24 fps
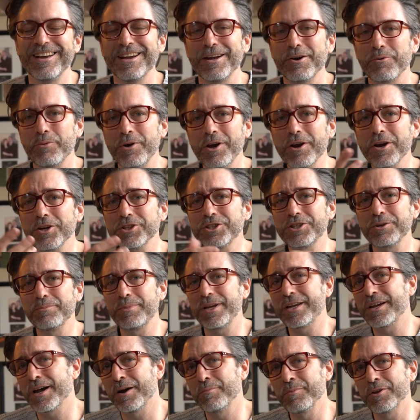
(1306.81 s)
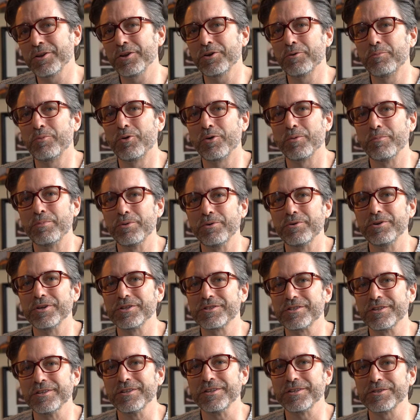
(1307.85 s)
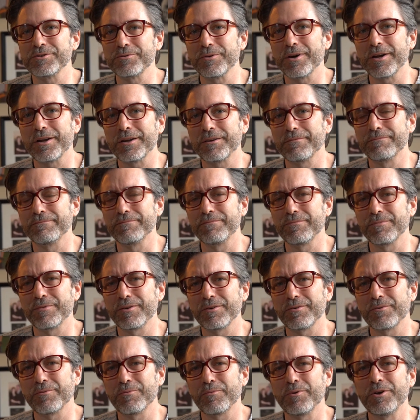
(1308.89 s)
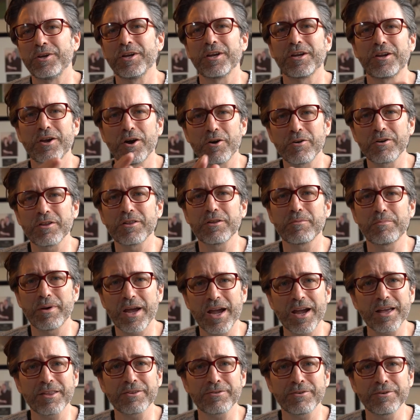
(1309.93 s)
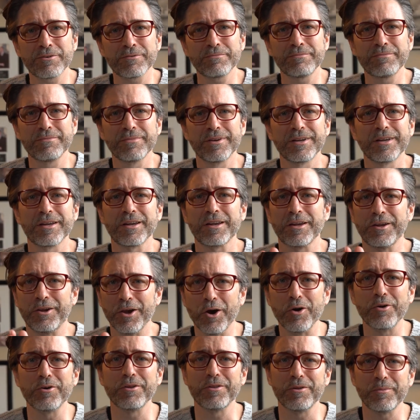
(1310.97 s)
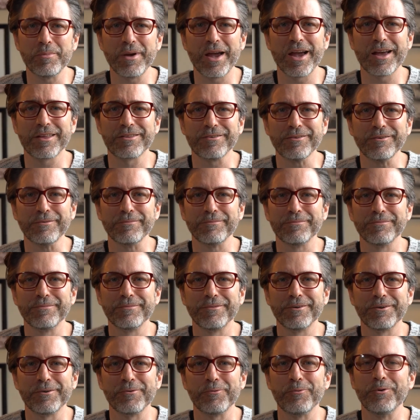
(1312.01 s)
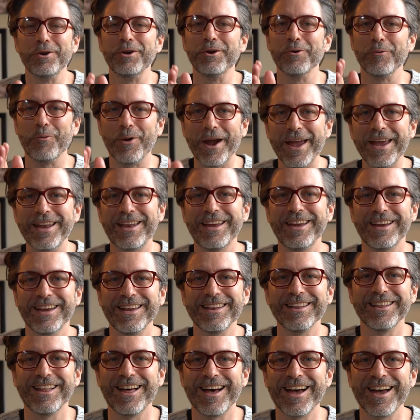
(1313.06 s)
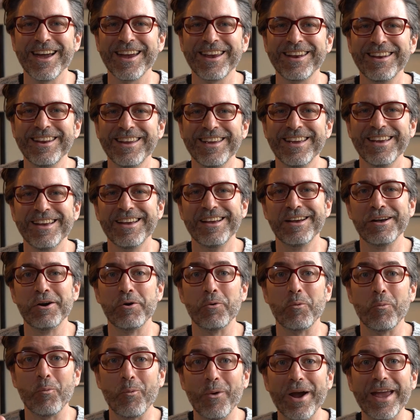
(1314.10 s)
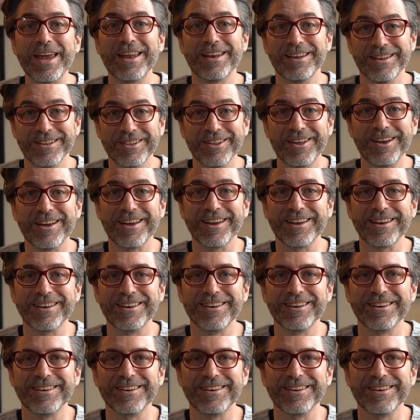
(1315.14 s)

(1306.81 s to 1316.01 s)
We all should become a little more Buddhist in this way. When you go to the bathroom, go to the bathroom. When you're waiting in line, wait in line.